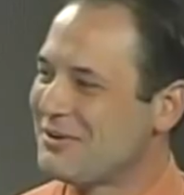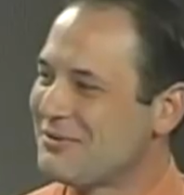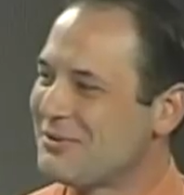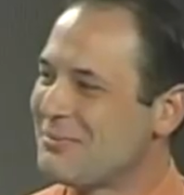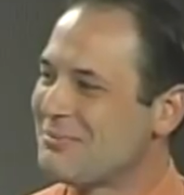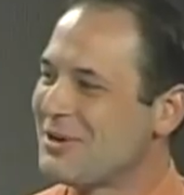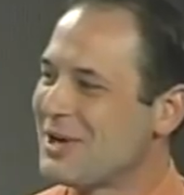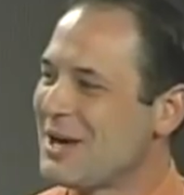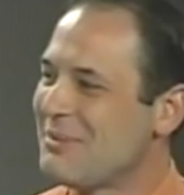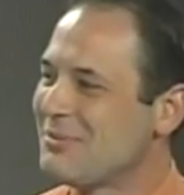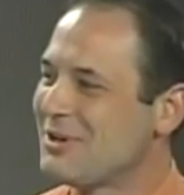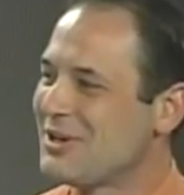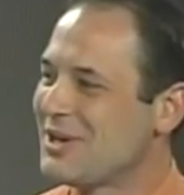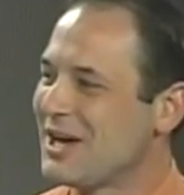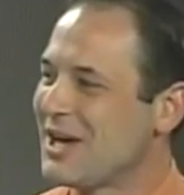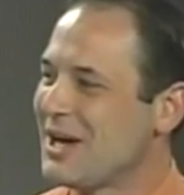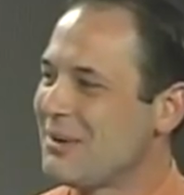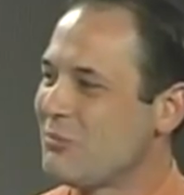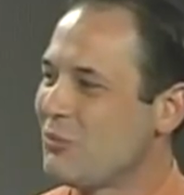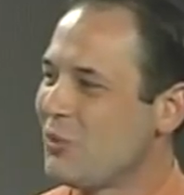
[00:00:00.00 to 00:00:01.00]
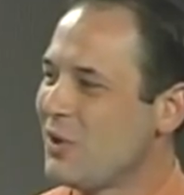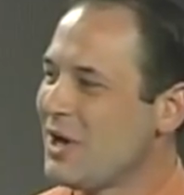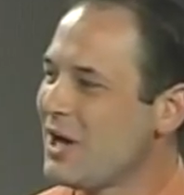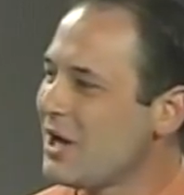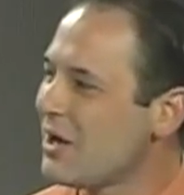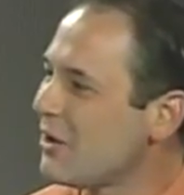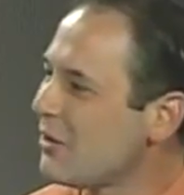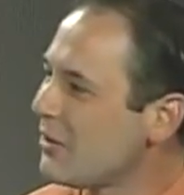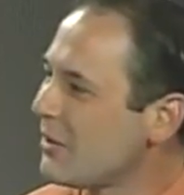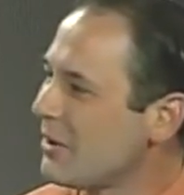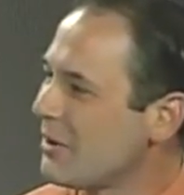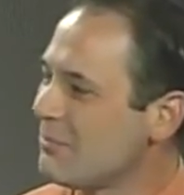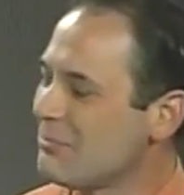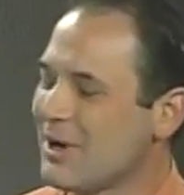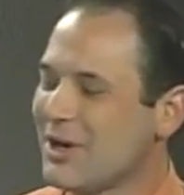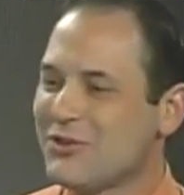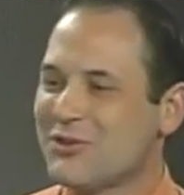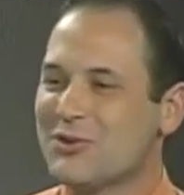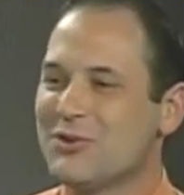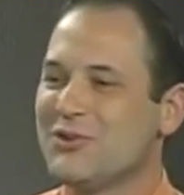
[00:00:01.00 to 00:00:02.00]
from time to time. Wow,
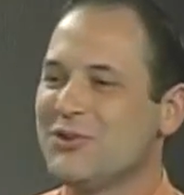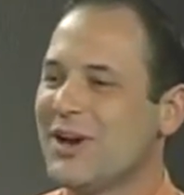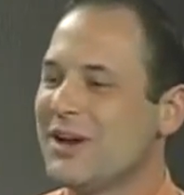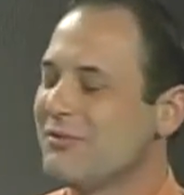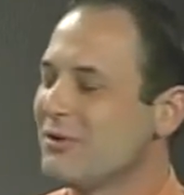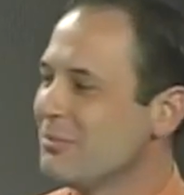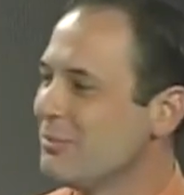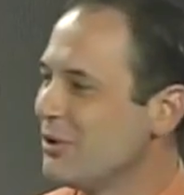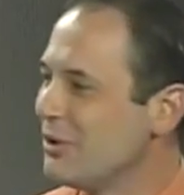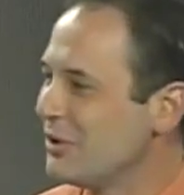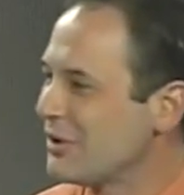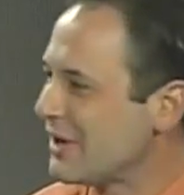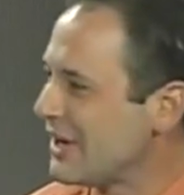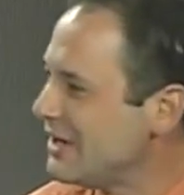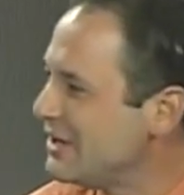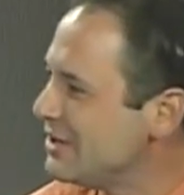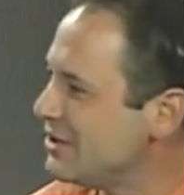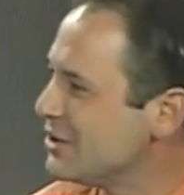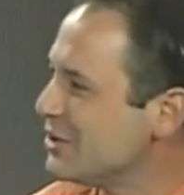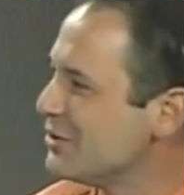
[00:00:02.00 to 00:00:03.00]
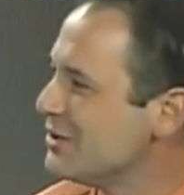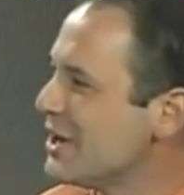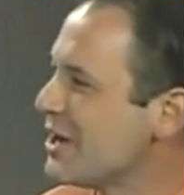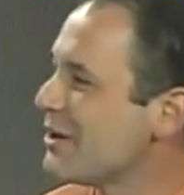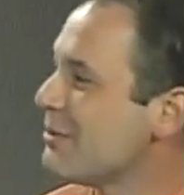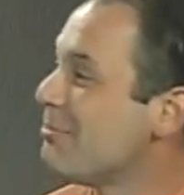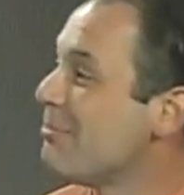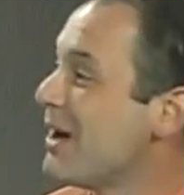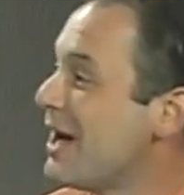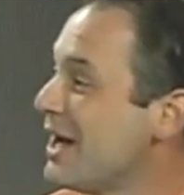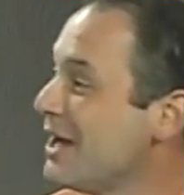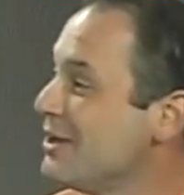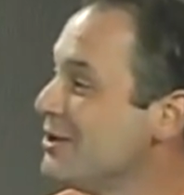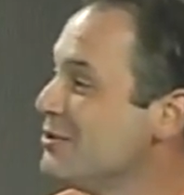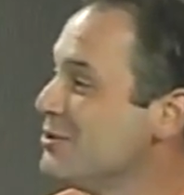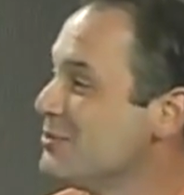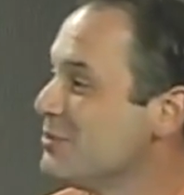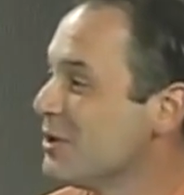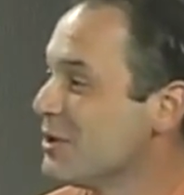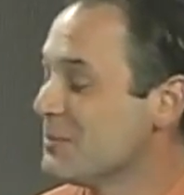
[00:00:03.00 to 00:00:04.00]
my screwdriver broke. I need to go down and buy a
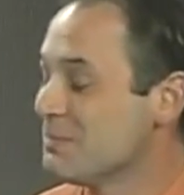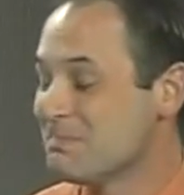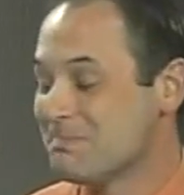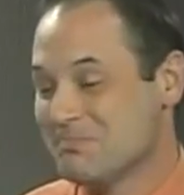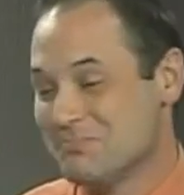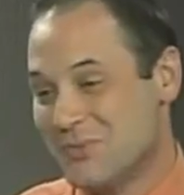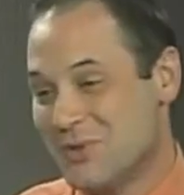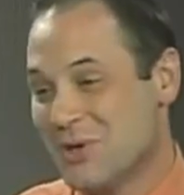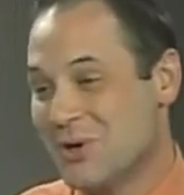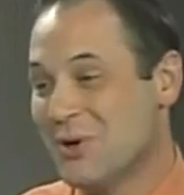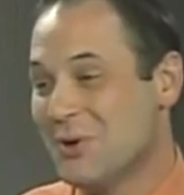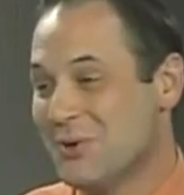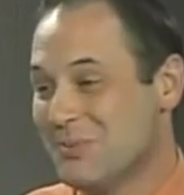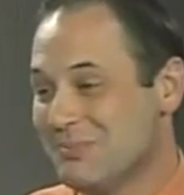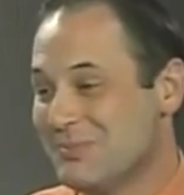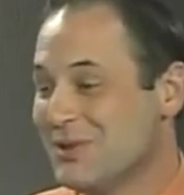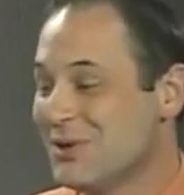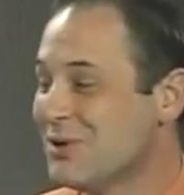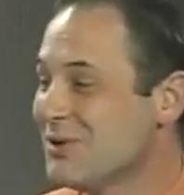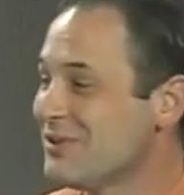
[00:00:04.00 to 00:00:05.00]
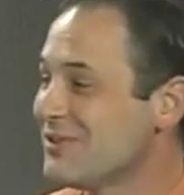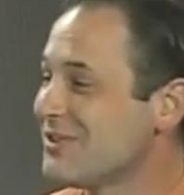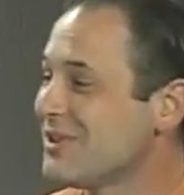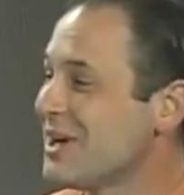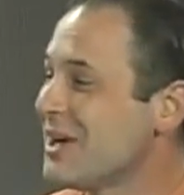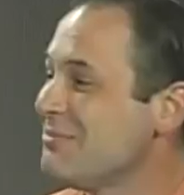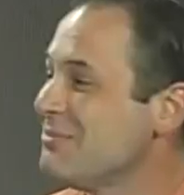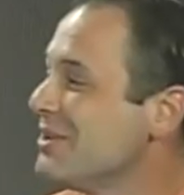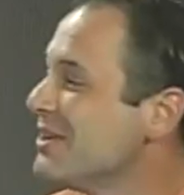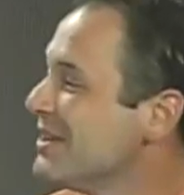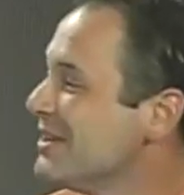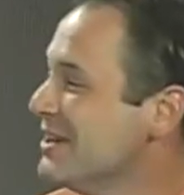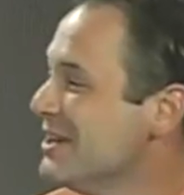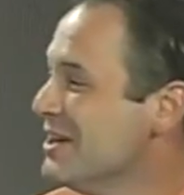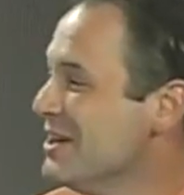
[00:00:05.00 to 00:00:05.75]
new one. No, it's time to